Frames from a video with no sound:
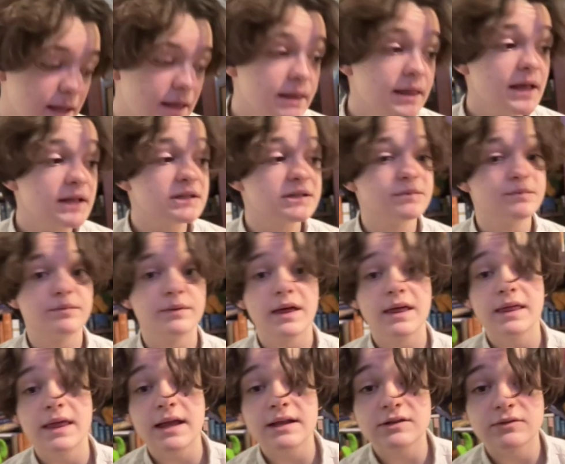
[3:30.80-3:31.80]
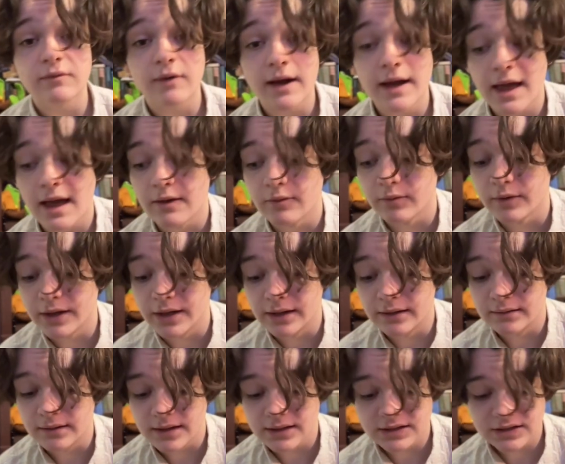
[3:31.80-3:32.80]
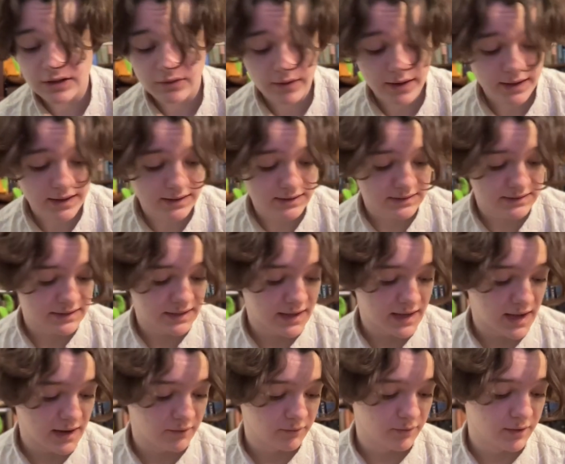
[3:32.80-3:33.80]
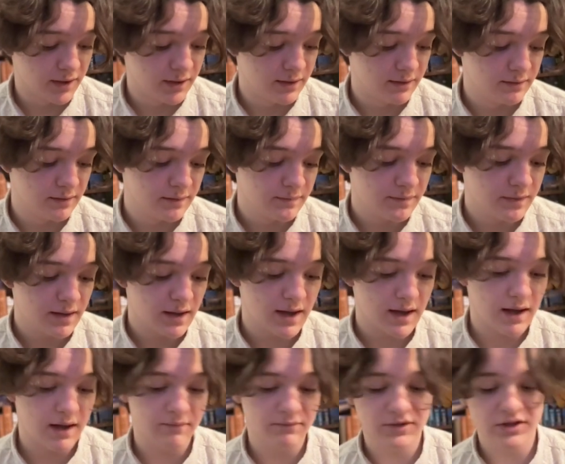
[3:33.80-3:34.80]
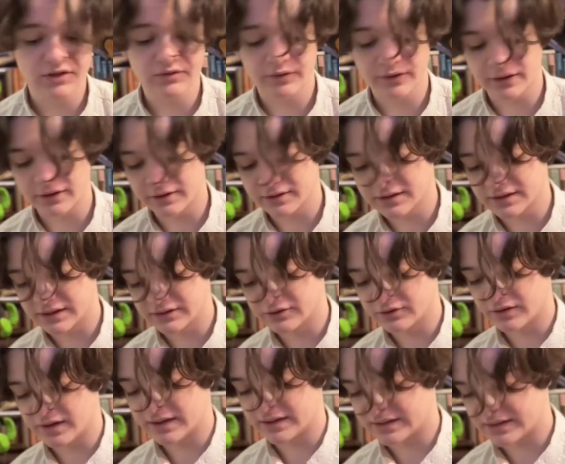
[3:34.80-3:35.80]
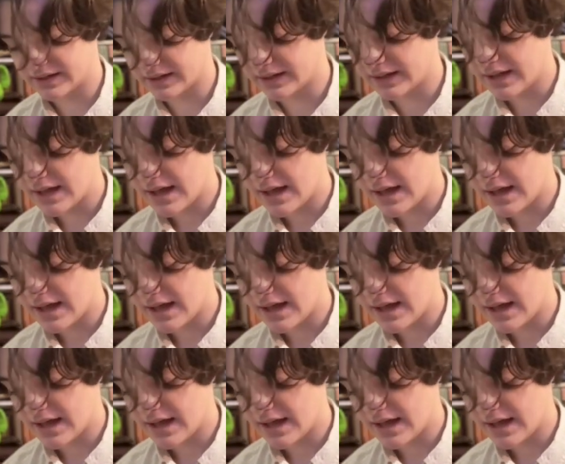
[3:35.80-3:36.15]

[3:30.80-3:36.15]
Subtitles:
that's why I read. It's so I can say I read. This one looks interesting.